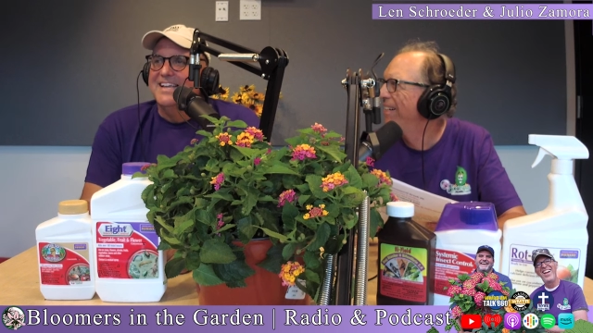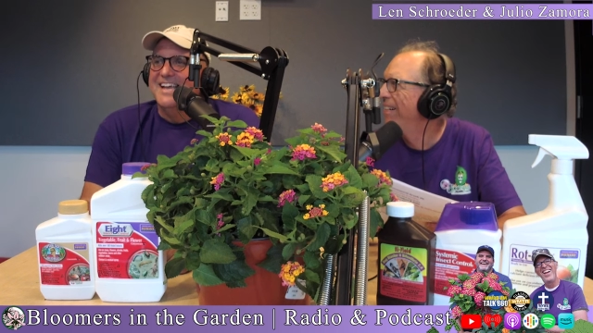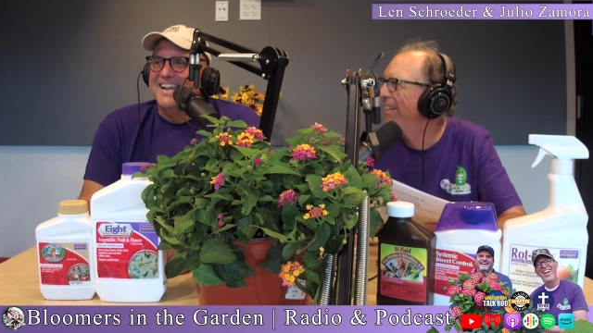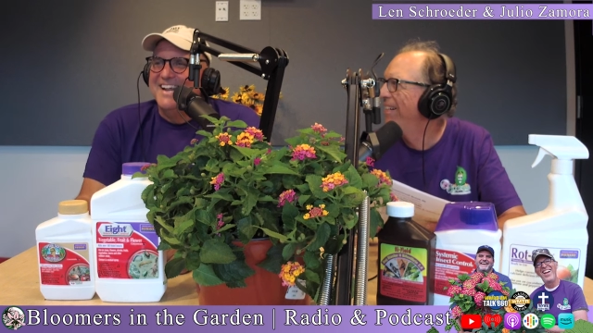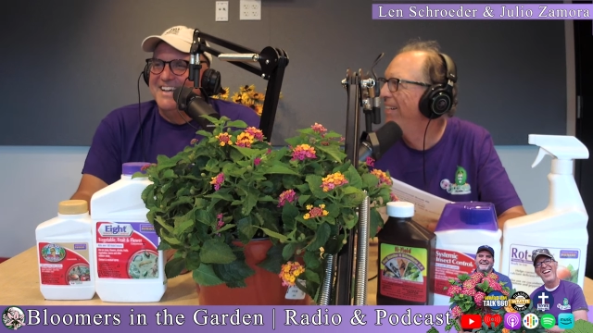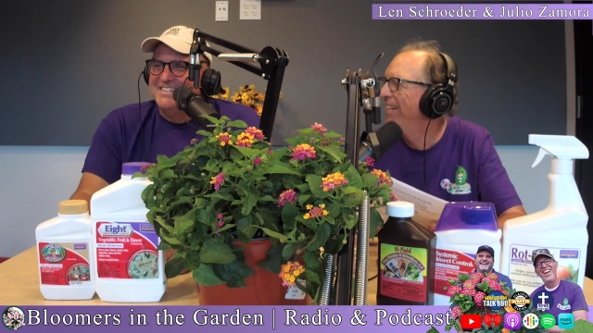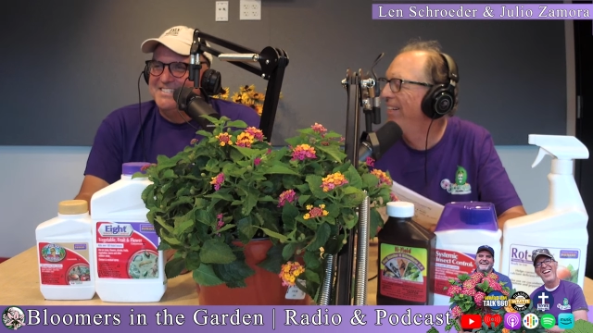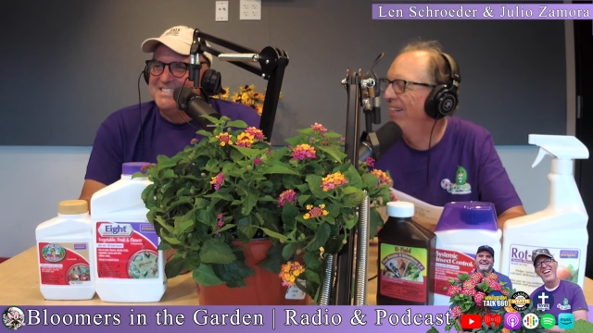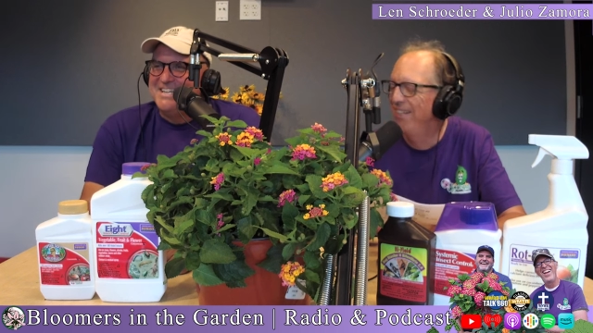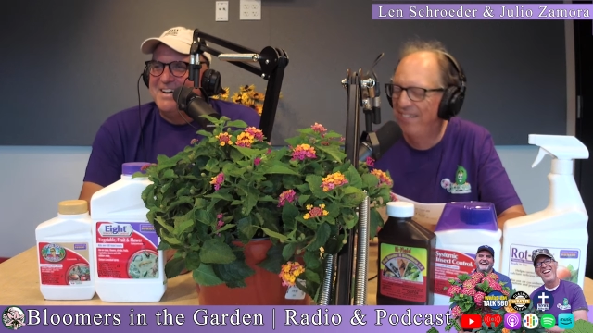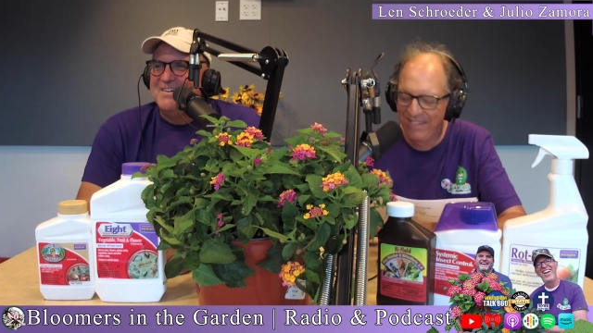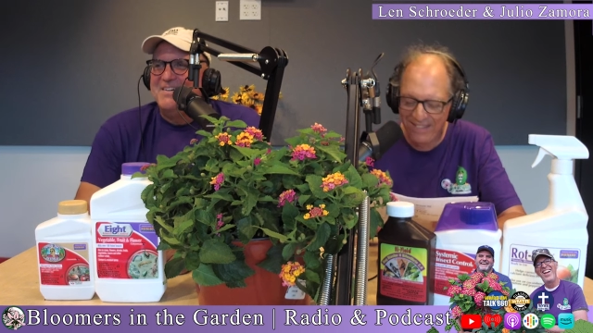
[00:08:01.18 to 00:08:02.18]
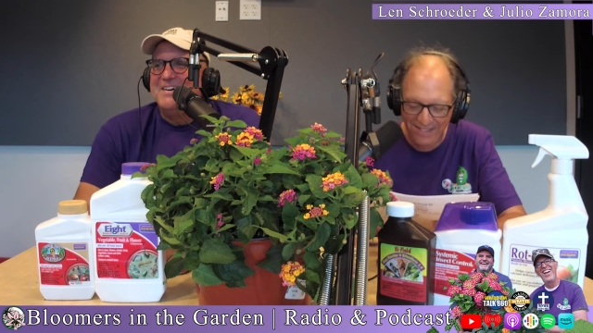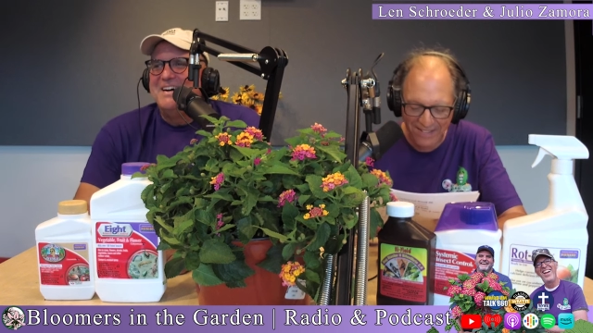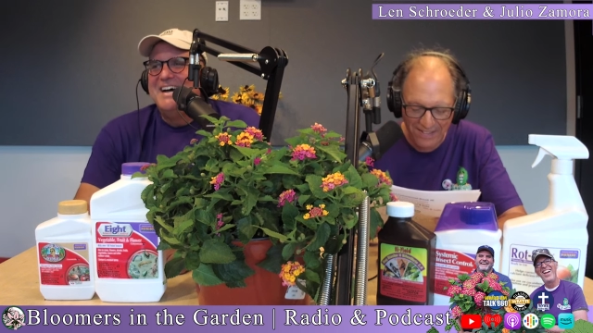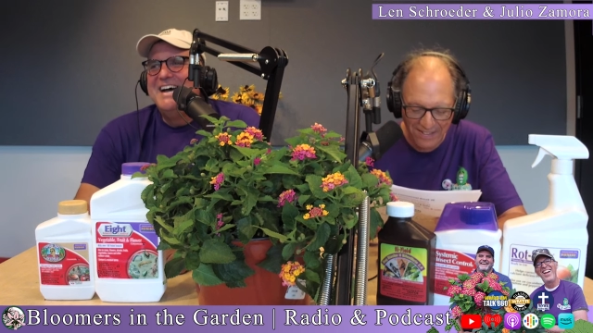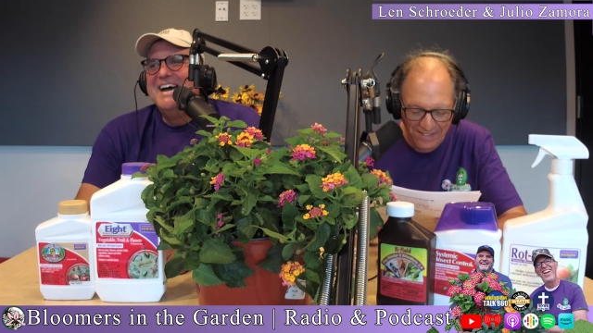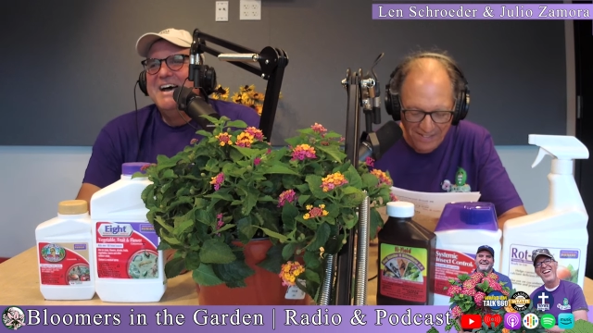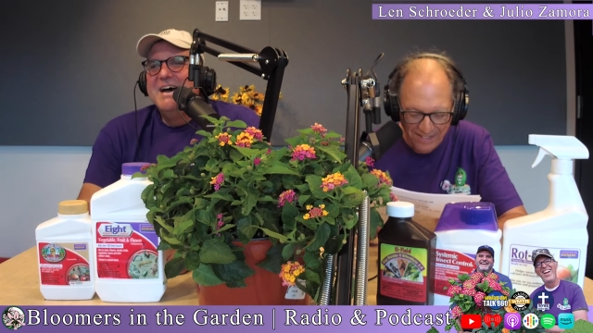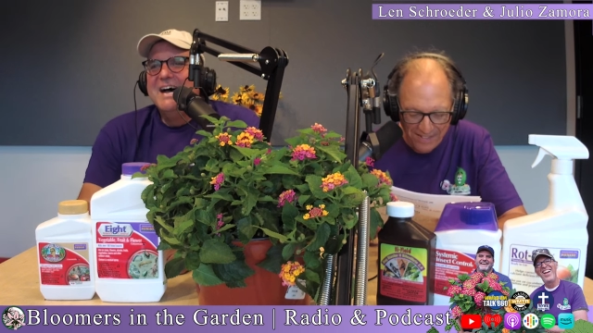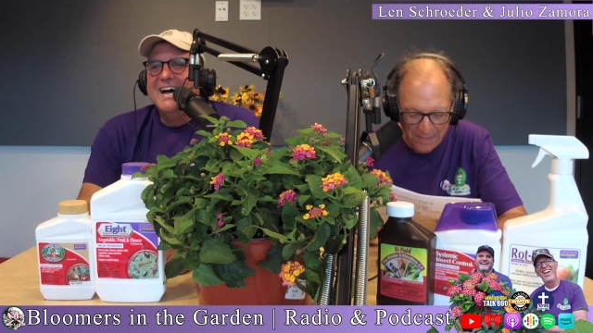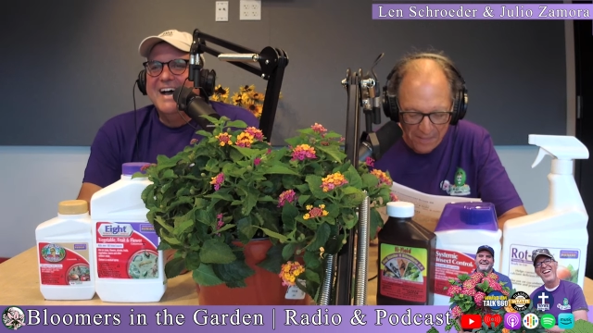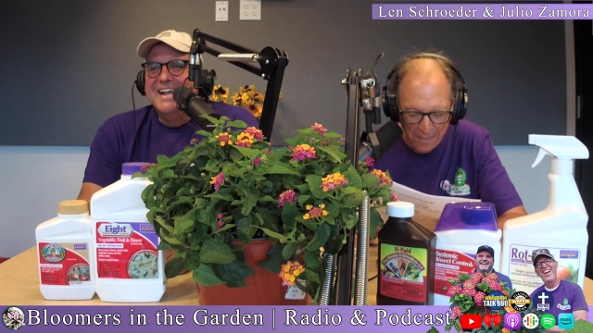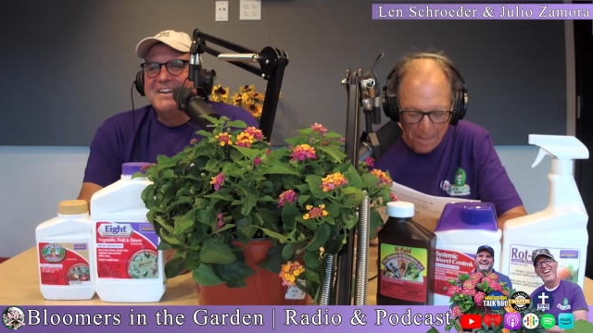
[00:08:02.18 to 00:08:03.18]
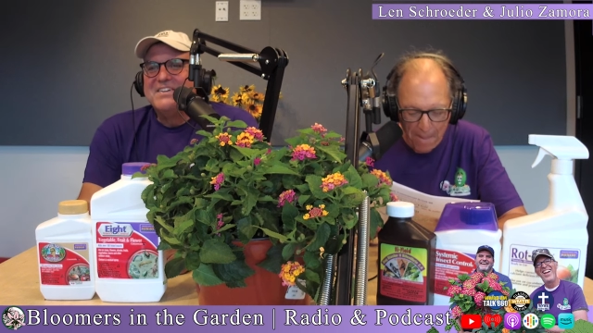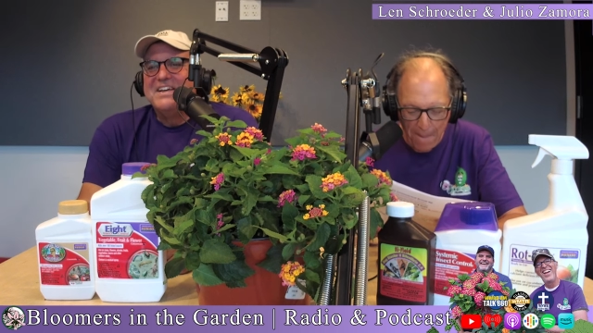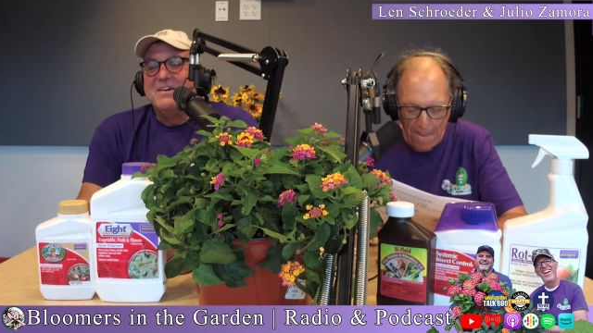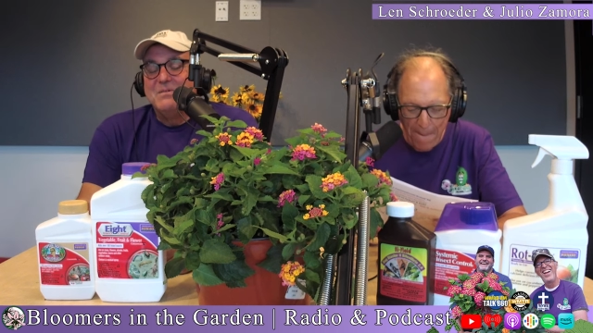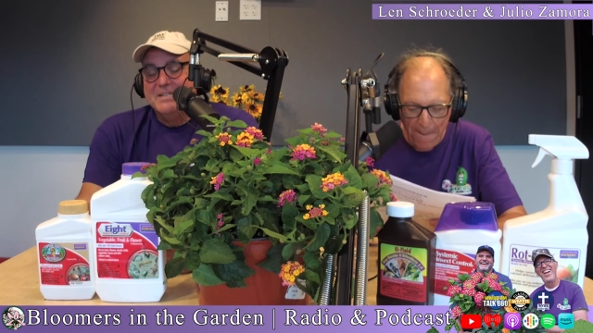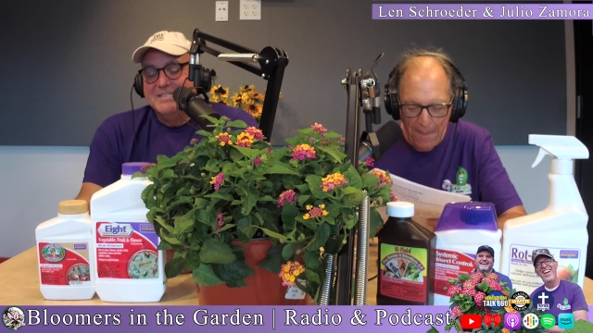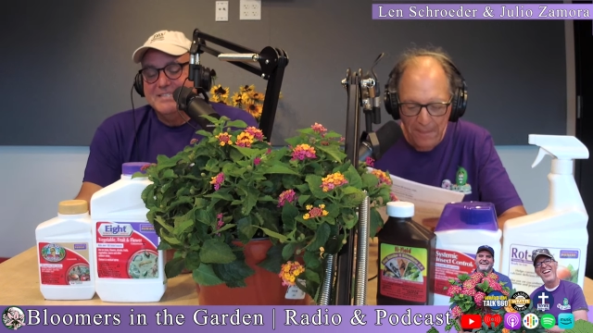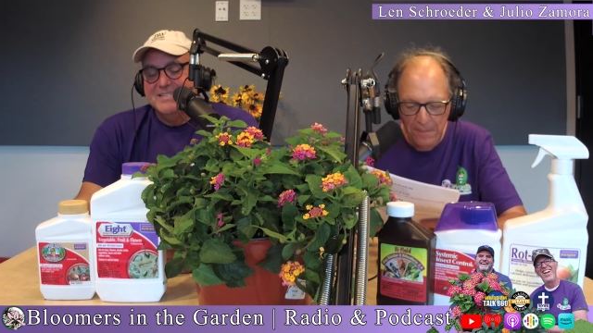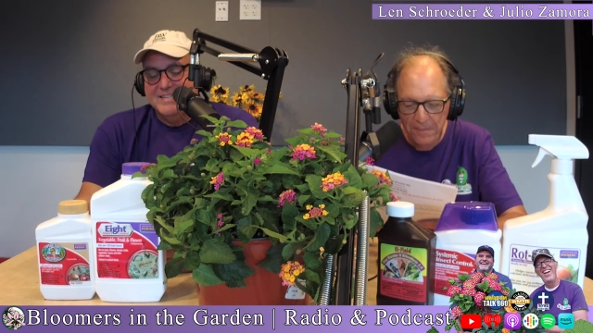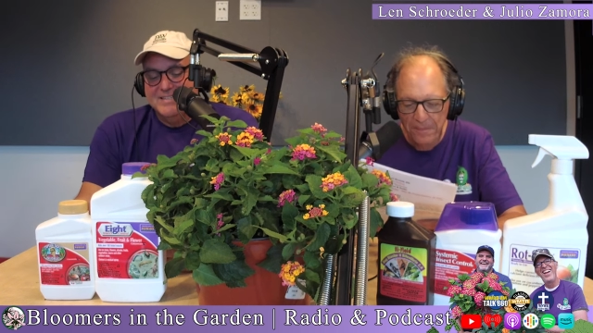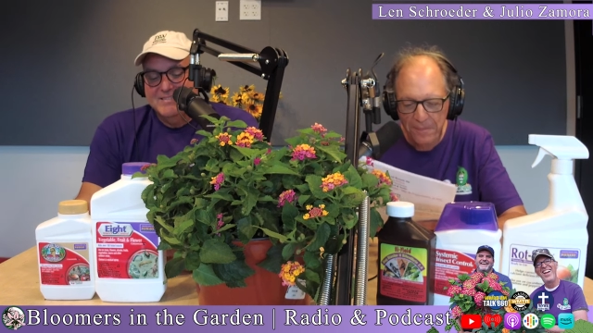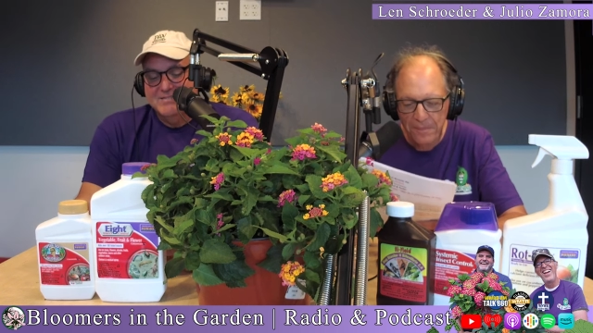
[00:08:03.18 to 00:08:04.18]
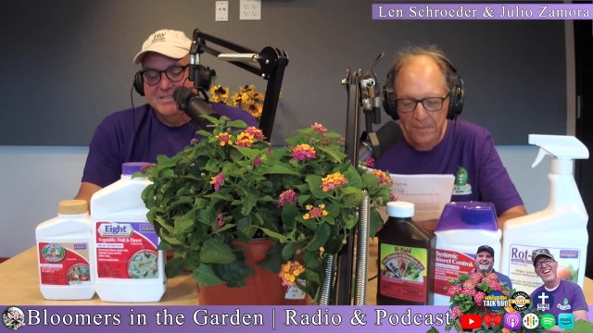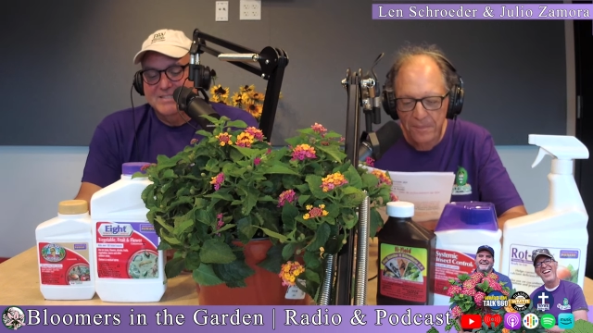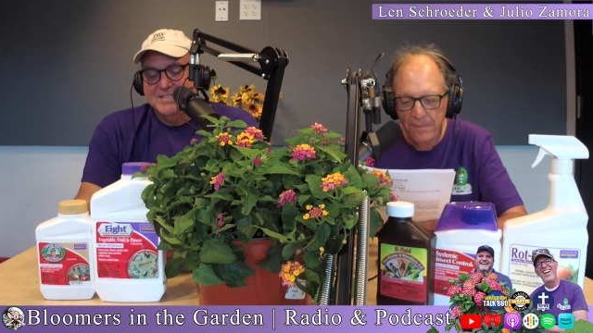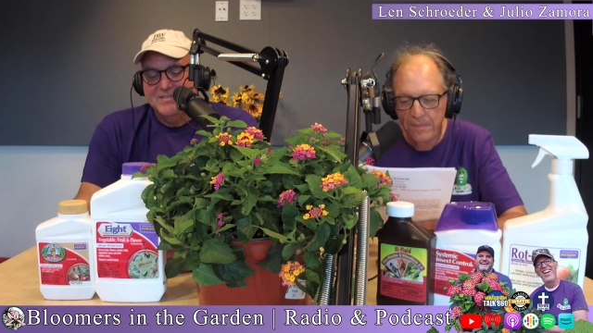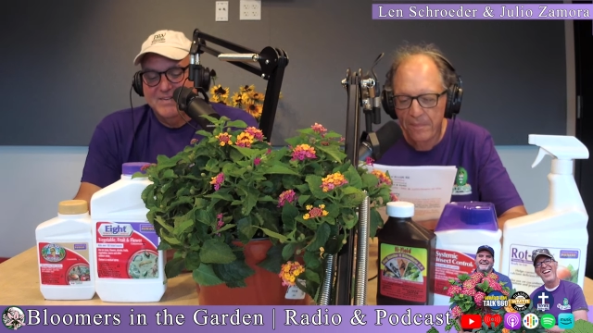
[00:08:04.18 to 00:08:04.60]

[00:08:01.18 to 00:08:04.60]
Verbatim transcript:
Speaker 1: yeah, right. So I don't know. We'll see. We'll see if